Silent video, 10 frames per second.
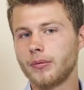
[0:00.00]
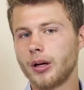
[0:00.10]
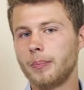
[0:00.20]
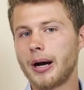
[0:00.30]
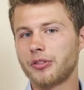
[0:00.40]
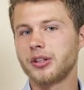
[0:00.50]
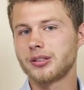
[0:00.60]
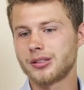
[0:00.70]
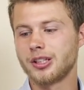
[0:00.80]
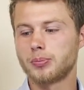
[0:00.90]
about
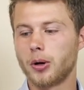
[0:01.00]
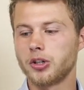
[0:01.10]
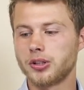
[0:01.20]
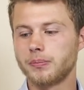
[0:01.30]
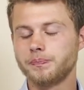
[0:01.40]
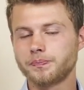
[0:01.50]
this person.